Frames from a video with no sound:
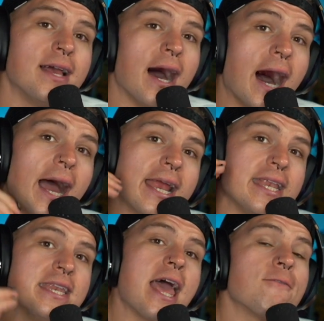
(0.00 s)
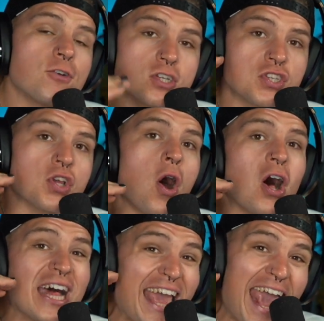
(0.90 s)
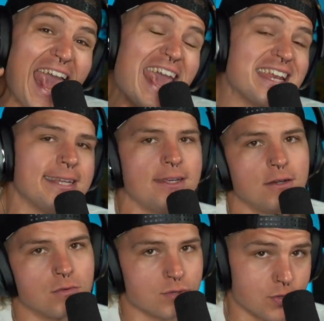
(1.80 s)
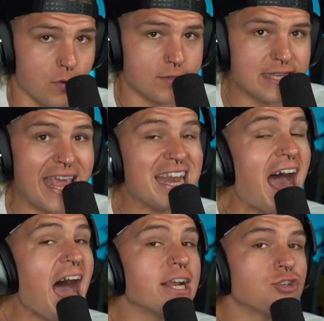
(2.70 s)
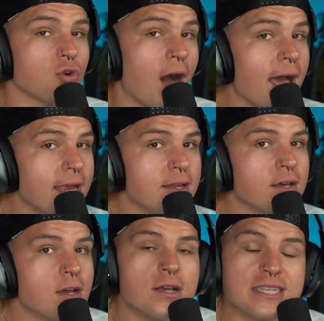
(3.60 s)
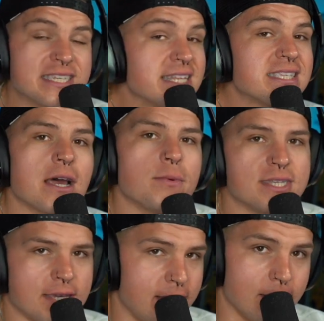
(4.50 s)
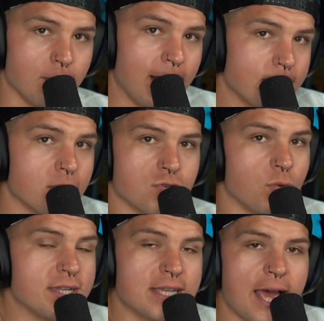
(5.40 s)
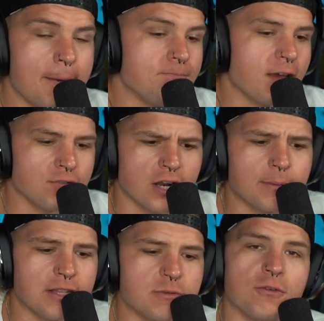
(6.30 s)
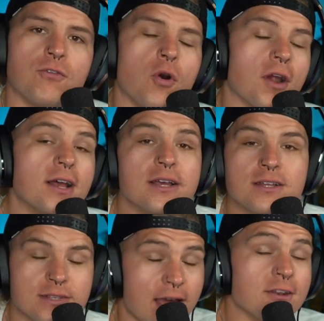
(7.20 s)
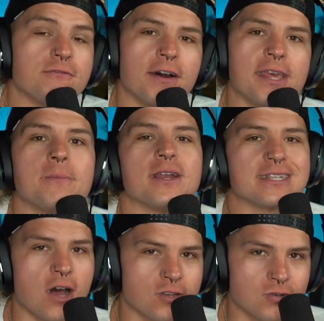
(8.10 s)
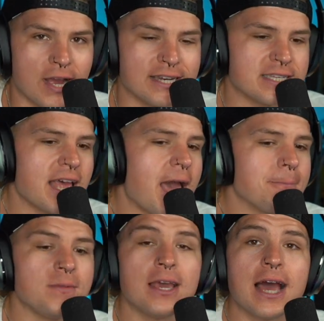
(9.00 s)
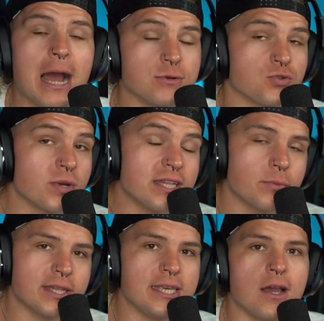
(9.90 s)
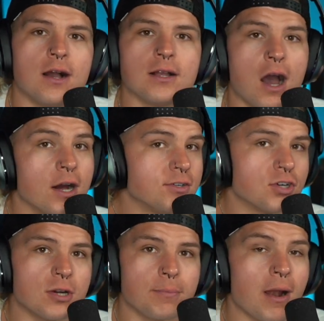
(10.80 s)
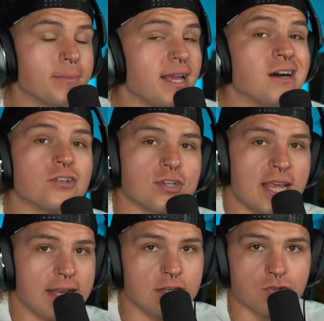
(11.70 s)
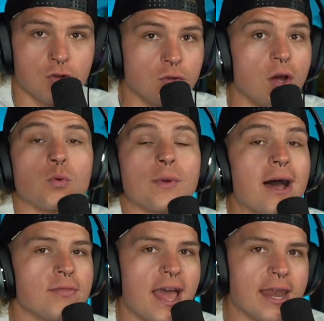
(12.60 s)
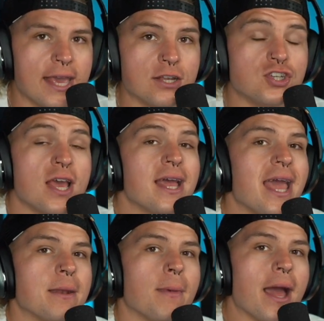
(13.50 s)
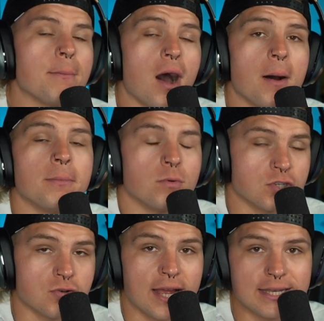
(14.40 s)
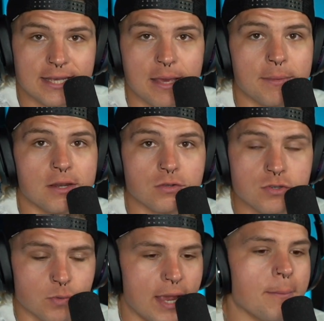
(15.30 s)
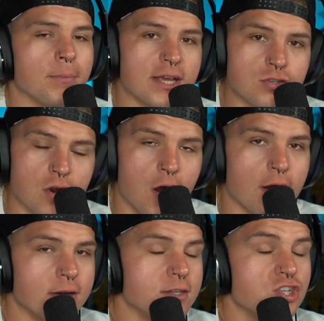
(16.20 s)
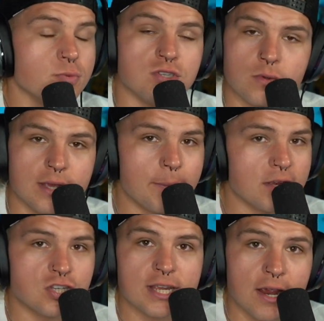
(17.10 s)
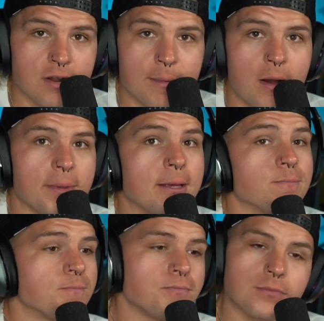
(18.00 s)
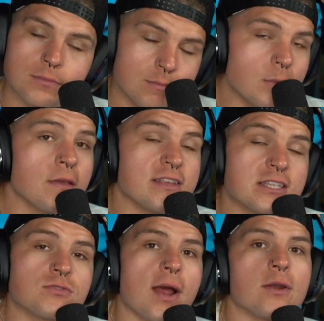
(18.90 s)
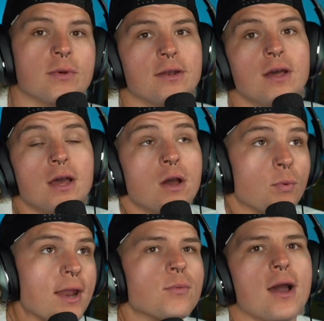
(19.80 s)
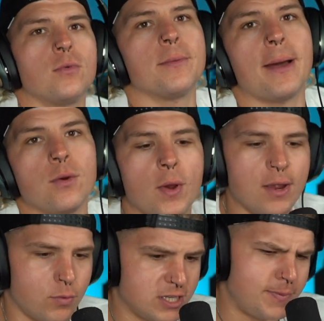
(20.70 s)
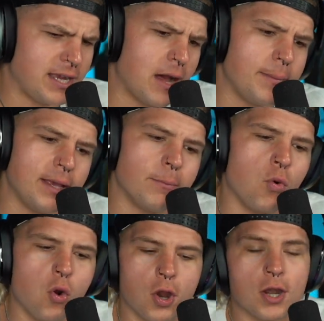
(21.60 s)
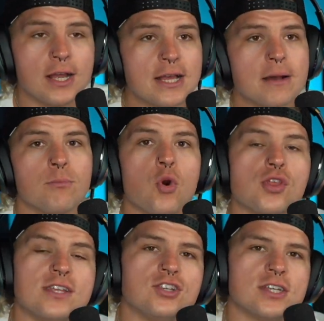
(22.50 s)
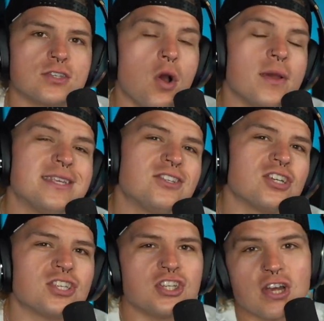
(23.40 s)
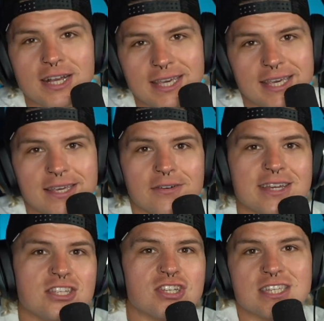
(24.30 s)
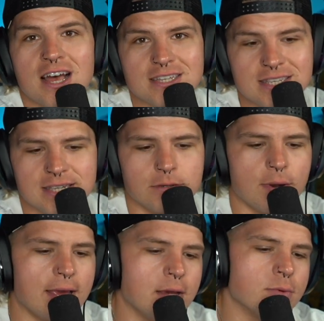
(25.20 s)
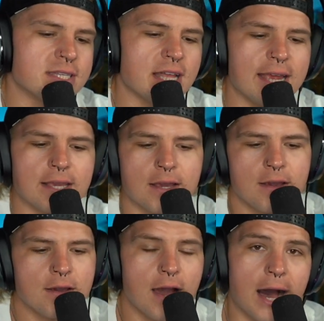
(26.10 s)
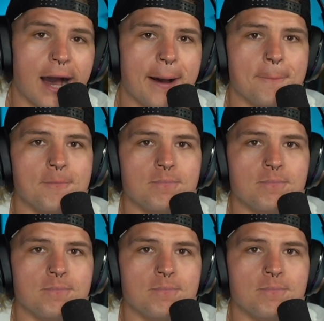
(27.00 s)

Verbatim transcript: I never saw any results. And I tried since I was a kid, right? There was one time, I've talked about this before. It's kind of funny, but it's also kind of sad. I was really, really young, under probably under 10 years old, around that age. And my mom was trying to get me to lose weight. Bless her heart. She was doing it because she cared about me this is right when right around when my weight was becoming more more than just oh he's just chunky or he's just husky right it was like um